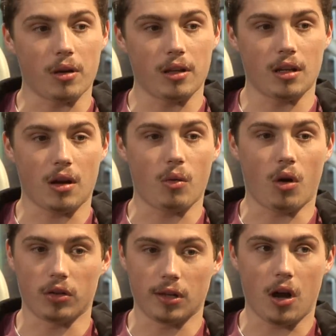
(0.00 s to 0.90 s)
but you know,
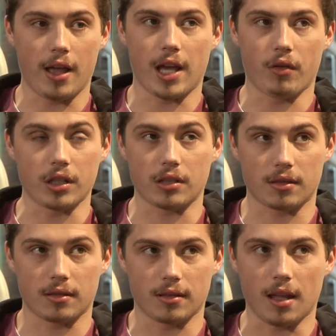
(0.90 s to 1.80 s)
online there
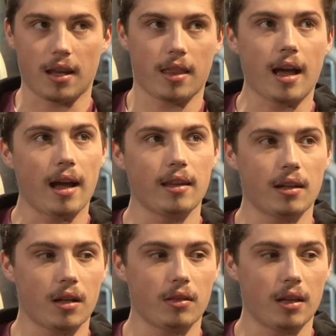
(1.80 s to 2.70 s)
is none of that.
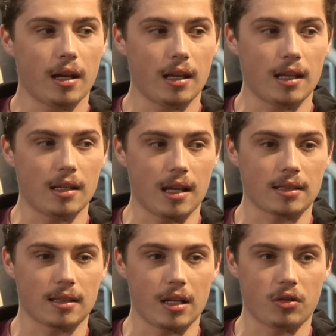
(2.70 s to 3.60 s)
You know,
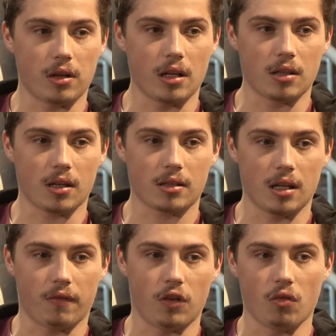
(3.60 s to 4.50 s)
it's literally
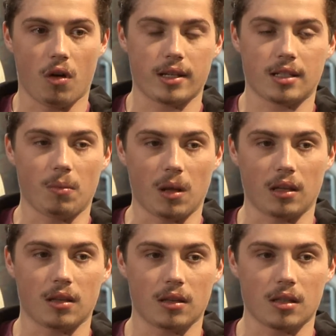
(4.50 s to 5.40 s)
just, if you write
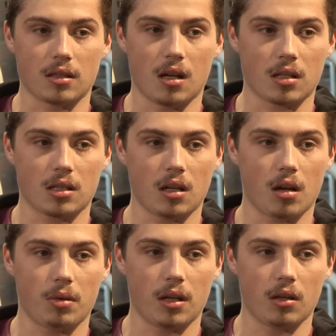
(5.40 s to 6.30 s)
something that's nasty,
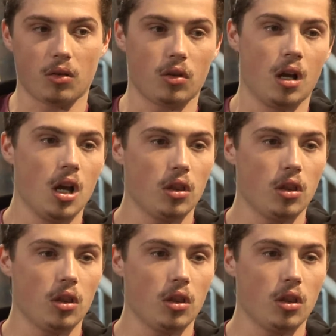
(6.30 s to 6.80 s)
nobody's going